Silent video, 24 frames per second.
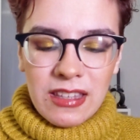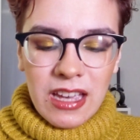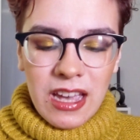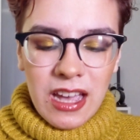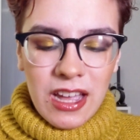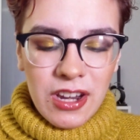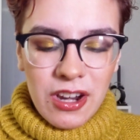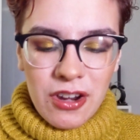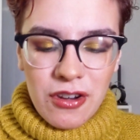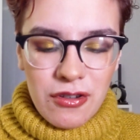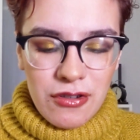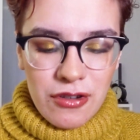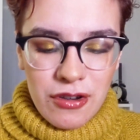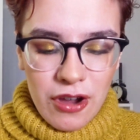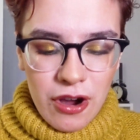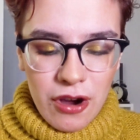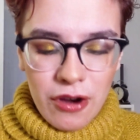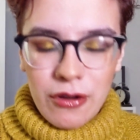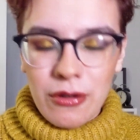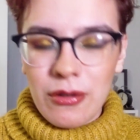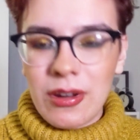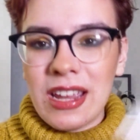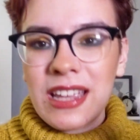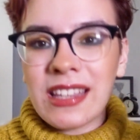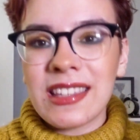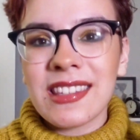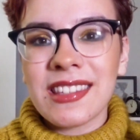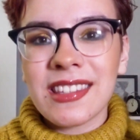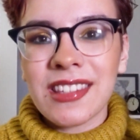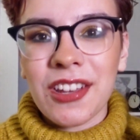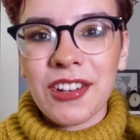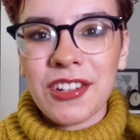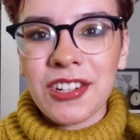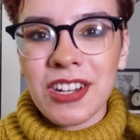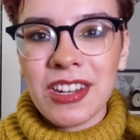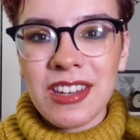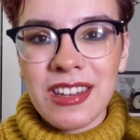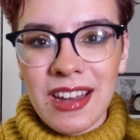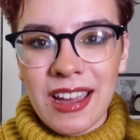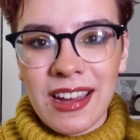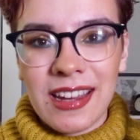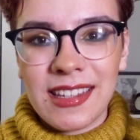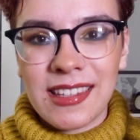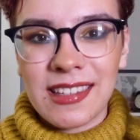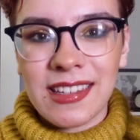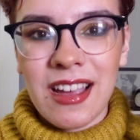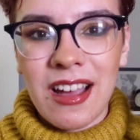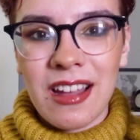I don't know, it's such a
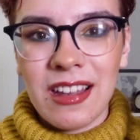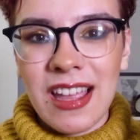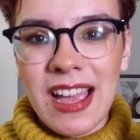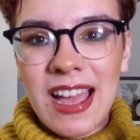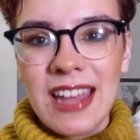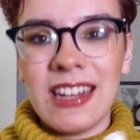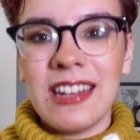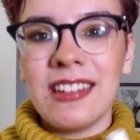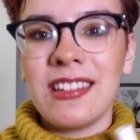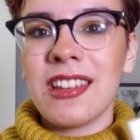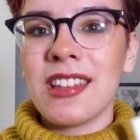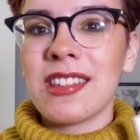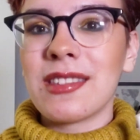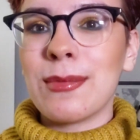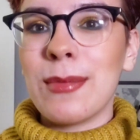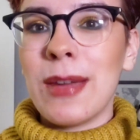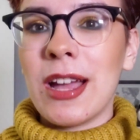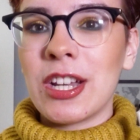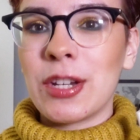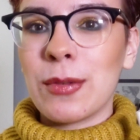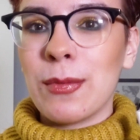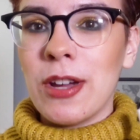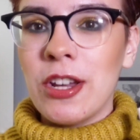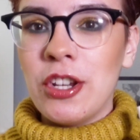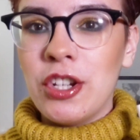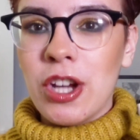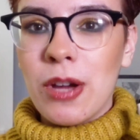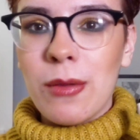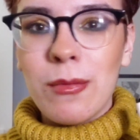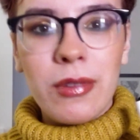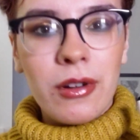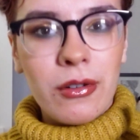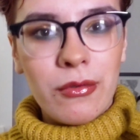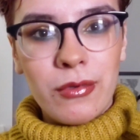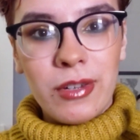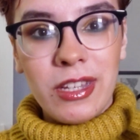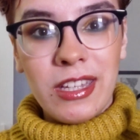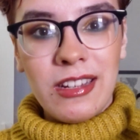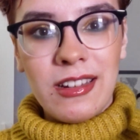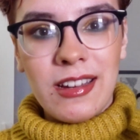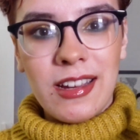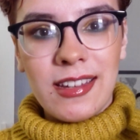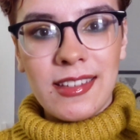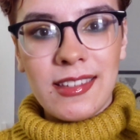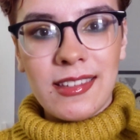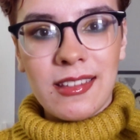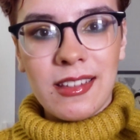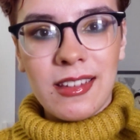nice colour and it does match my jumper really
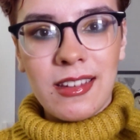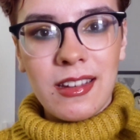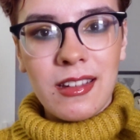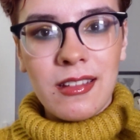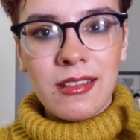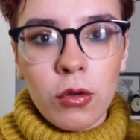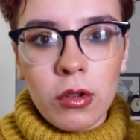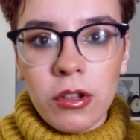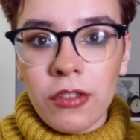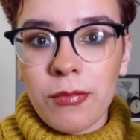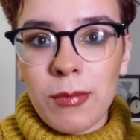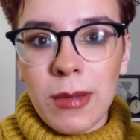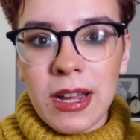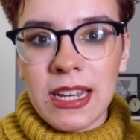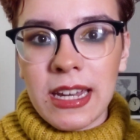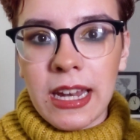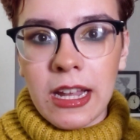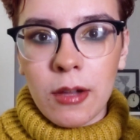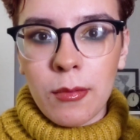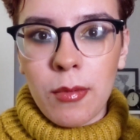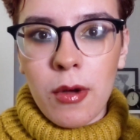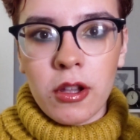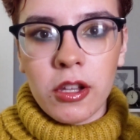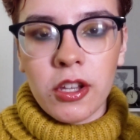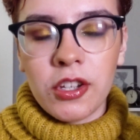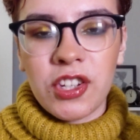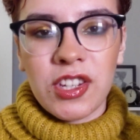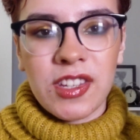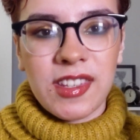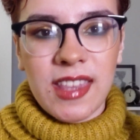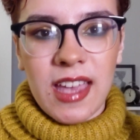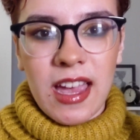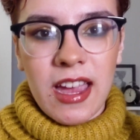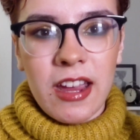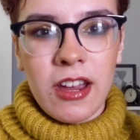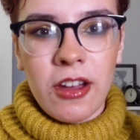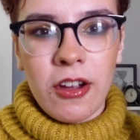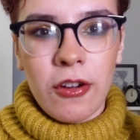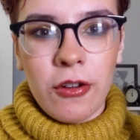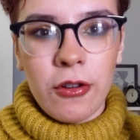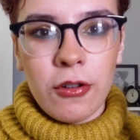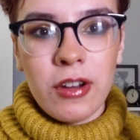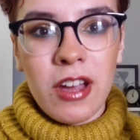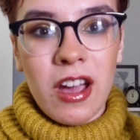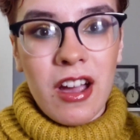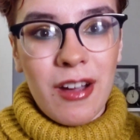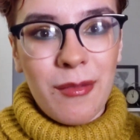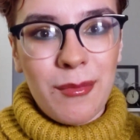nicely. All of my nail polishes that I
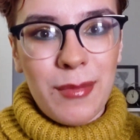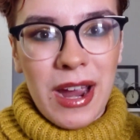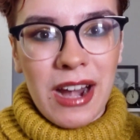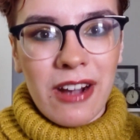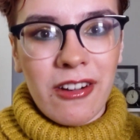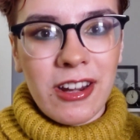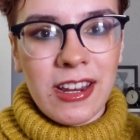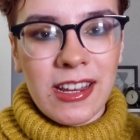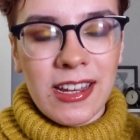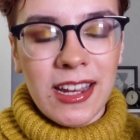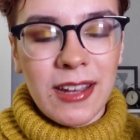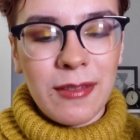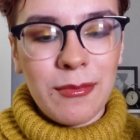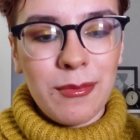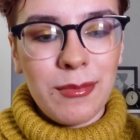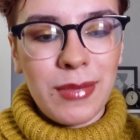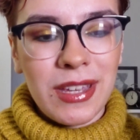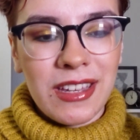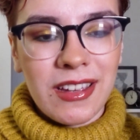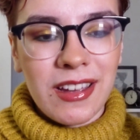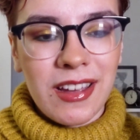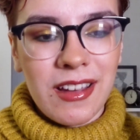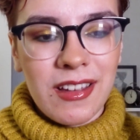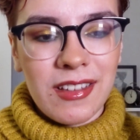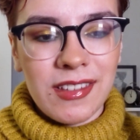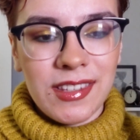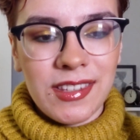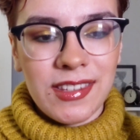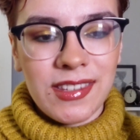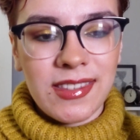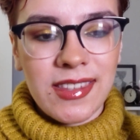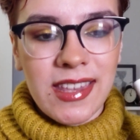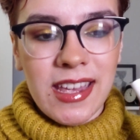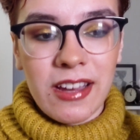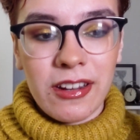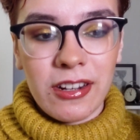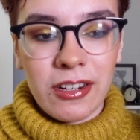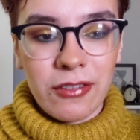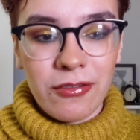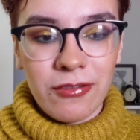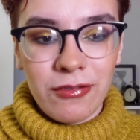own are Barry M because they're